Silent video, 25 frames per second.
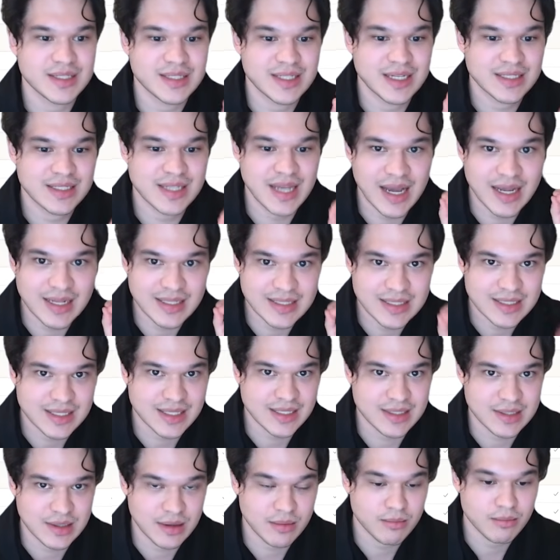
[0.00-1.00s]
design
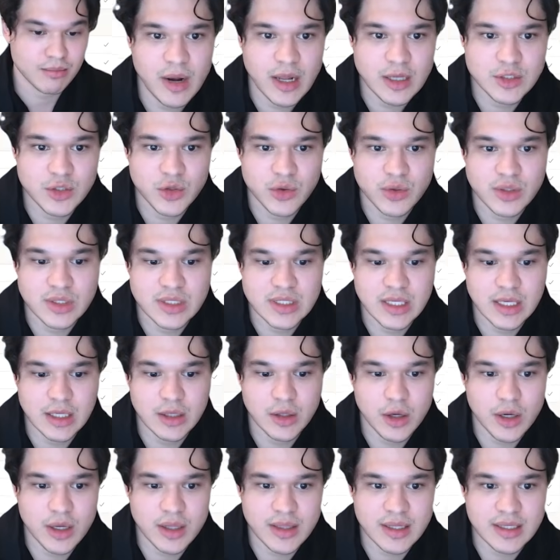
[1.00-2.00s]
system. But as you can see,
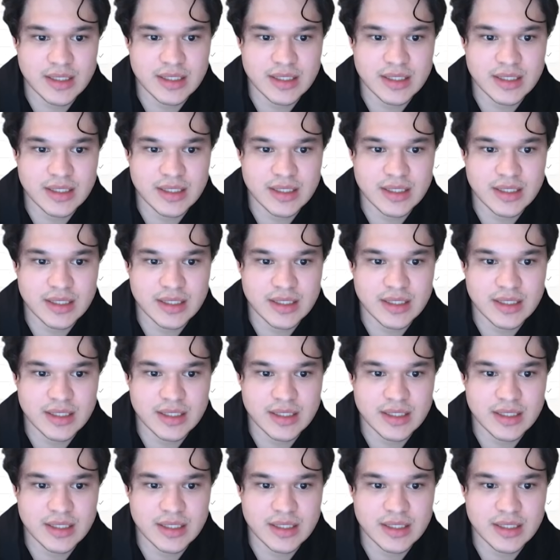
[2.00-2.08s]
look at the